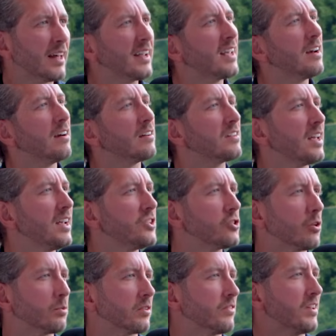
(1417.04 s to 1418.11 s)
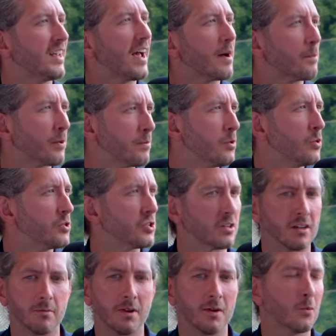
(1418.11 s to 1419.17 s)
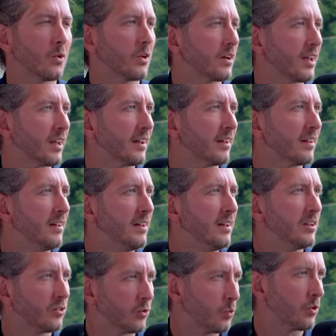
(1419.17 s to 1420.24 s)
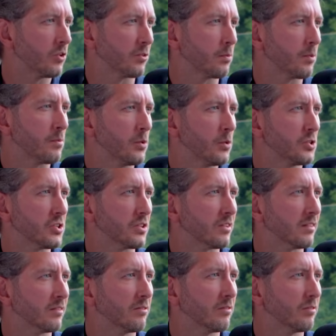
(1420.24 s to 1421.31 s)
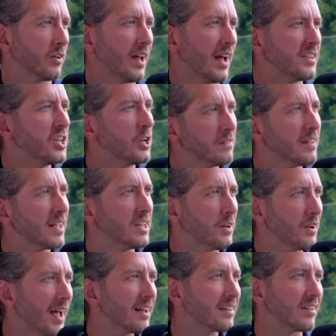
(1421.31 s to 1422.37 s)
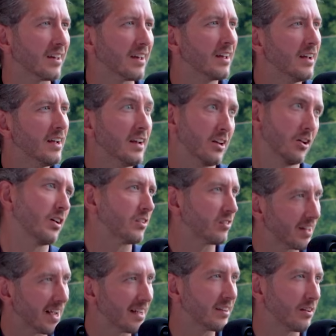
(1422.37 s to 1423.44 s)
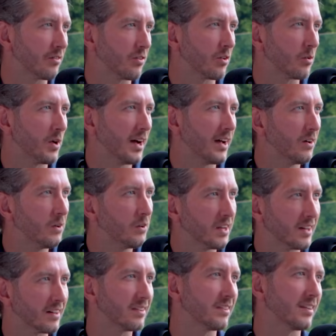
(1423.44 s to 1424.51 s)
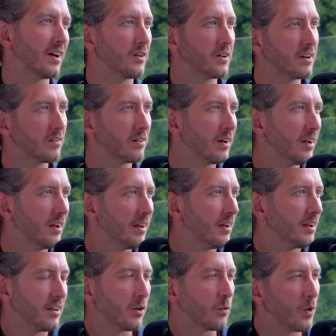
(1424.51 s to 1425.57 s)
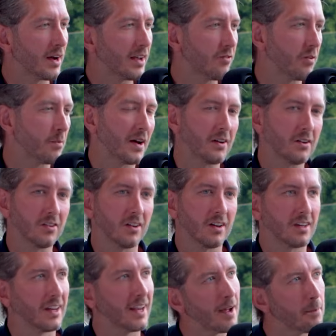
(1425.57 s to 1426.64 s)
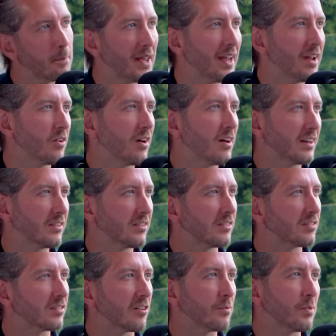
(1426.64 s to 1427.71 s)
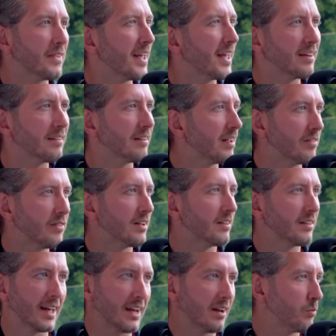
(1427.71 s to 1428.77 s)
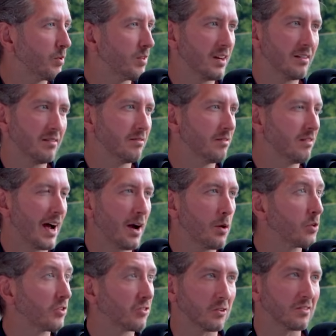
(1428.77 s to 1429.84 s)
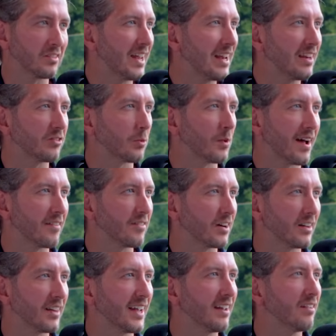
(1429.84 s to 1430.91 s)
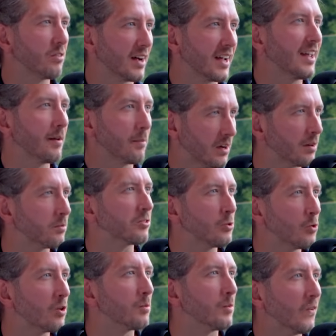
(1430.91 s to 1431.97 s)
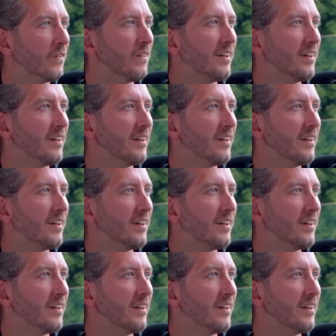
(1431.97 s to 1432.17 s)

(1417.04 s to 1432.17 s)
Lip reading: Like in our day jobs, if you get a promotion, you've been working towards a promotion, and then you get it. You're ecstatic for a while. You tell your wife about it, and you get a pay rise and stuff. But then, if it, like within hours or days or whatever, you're like, right, it becomes normal.